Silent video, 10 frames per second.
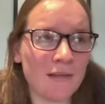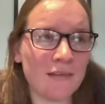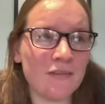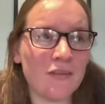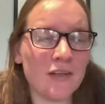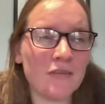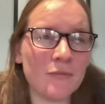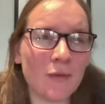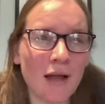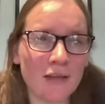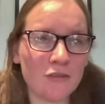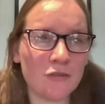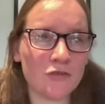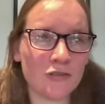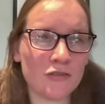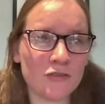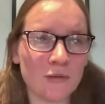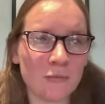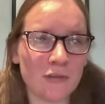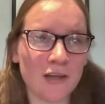is even my two children
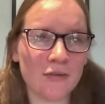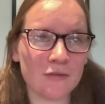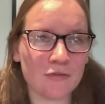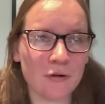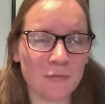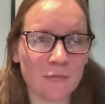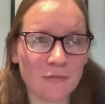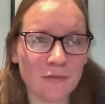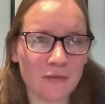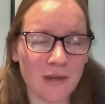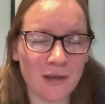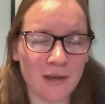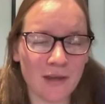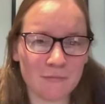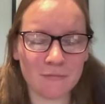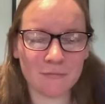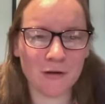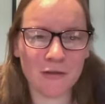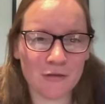themselves from the same mother,